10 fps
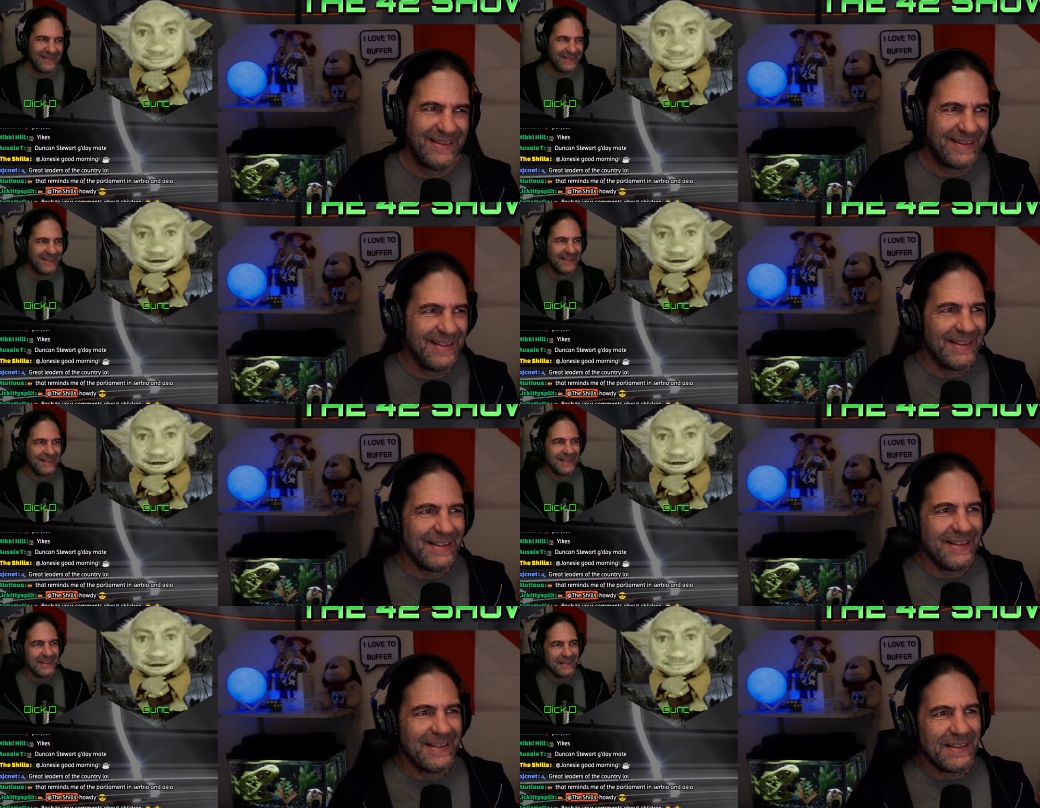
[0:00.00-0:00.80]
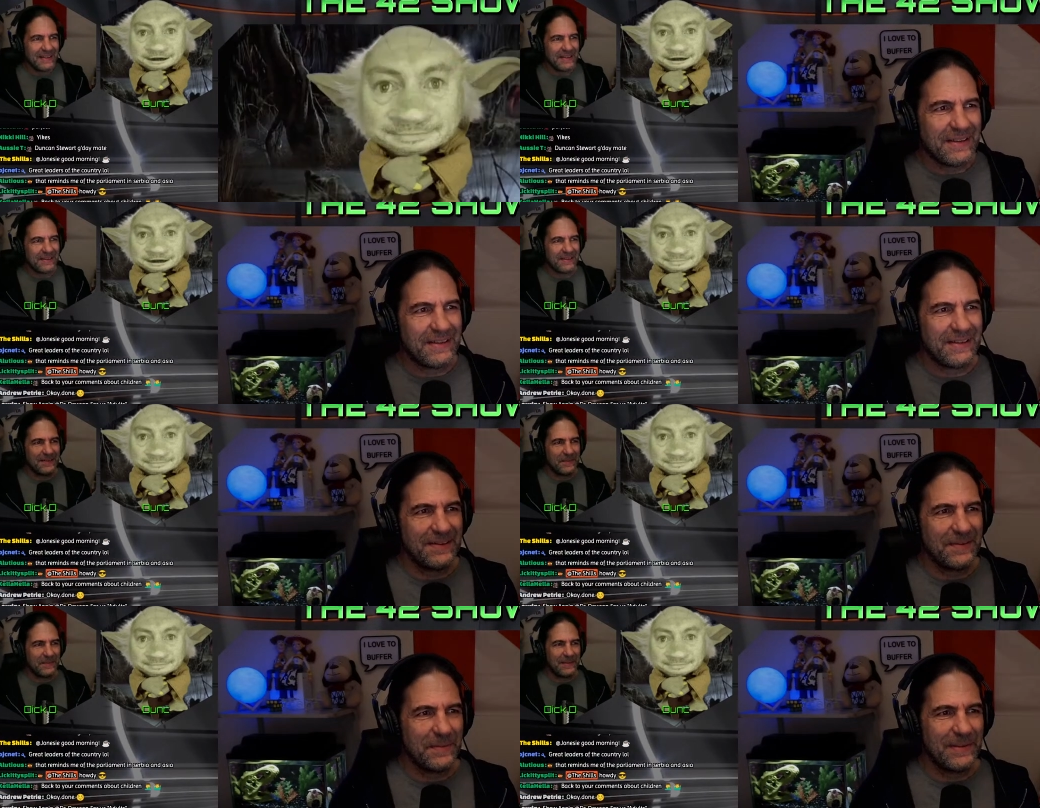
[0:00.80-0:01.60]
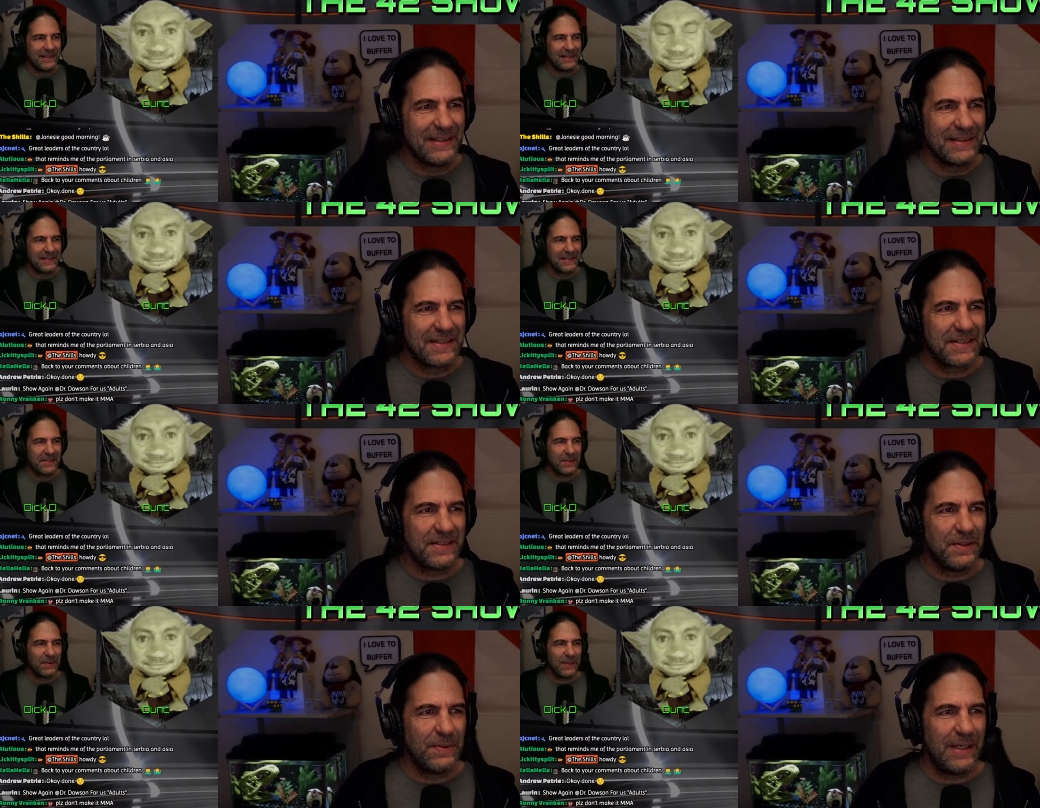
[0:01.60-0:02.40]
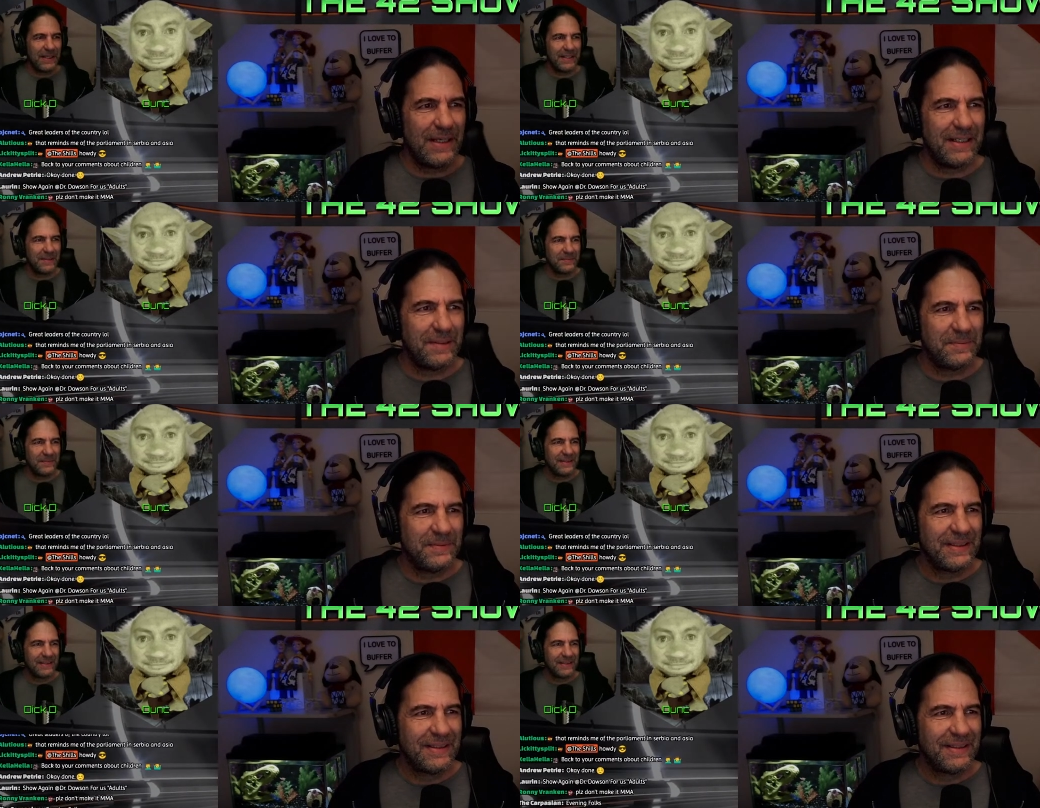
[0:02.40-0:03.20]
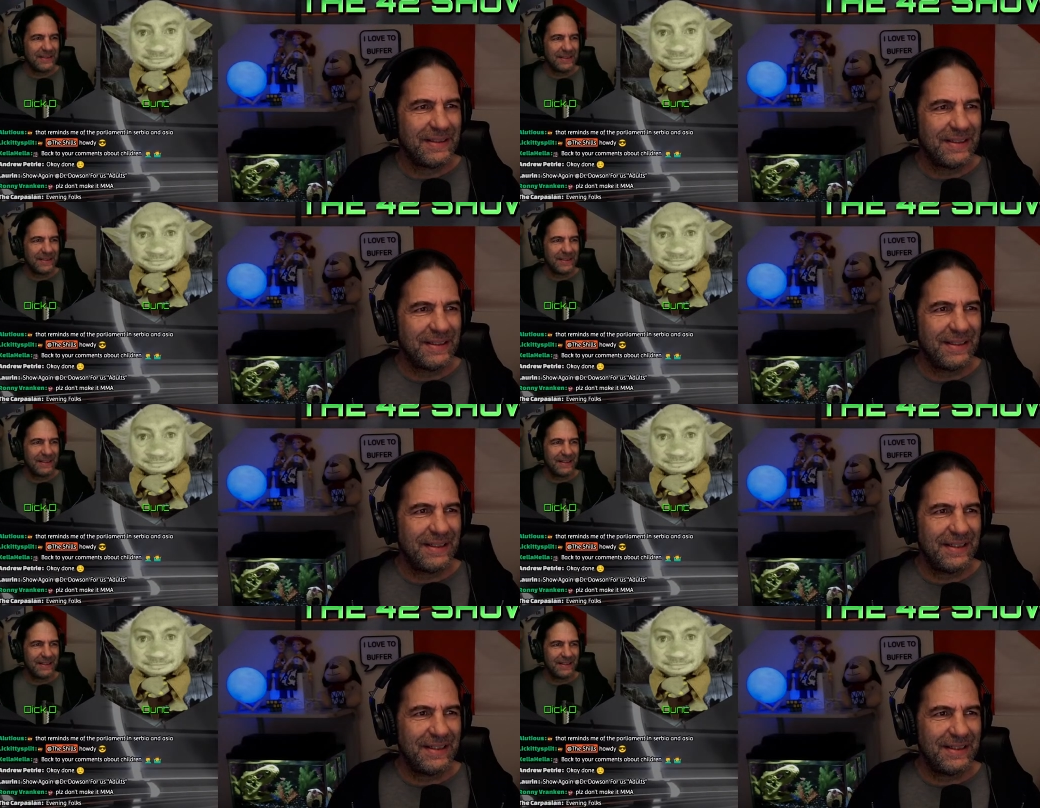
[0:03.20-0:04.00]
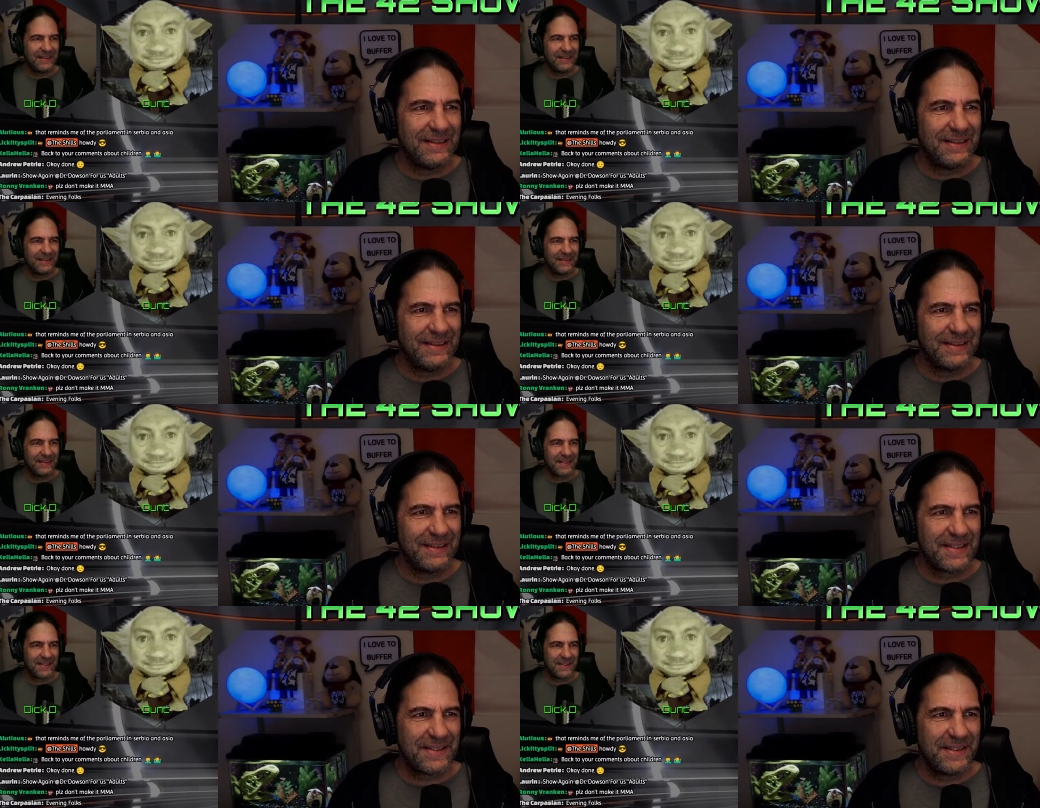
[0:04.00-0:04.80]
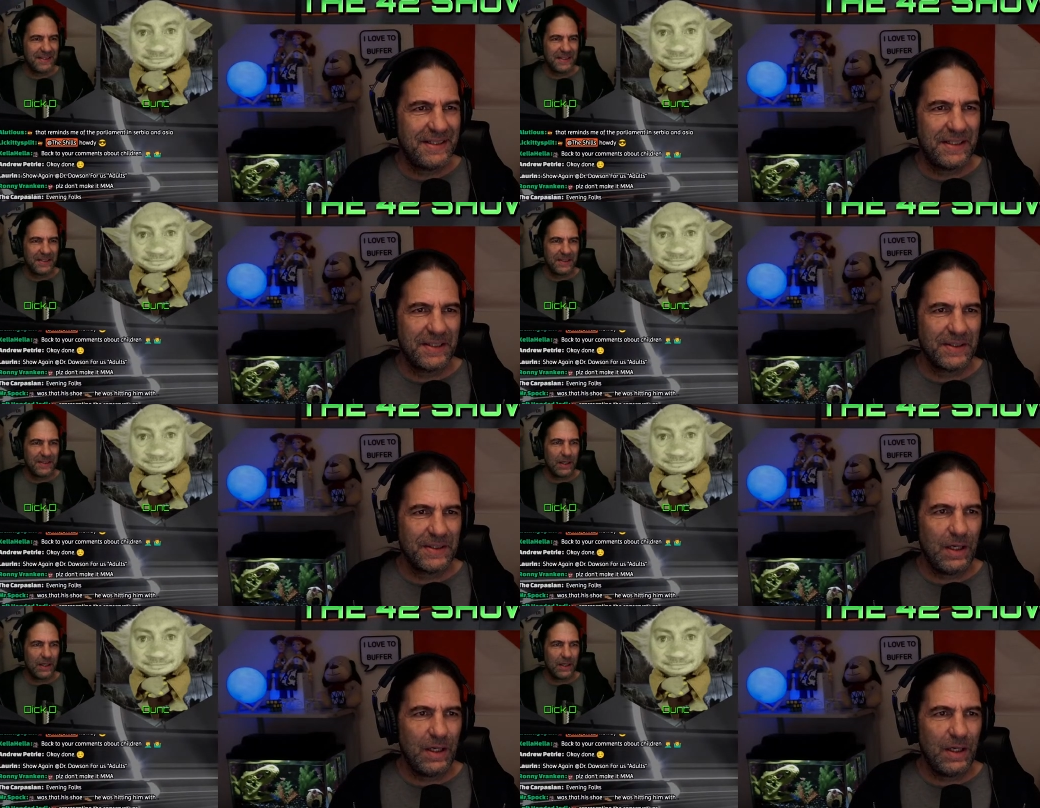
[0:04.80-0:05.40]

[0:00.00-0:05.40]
Speaker 1: Oh, oh man, so um uh, let's see here.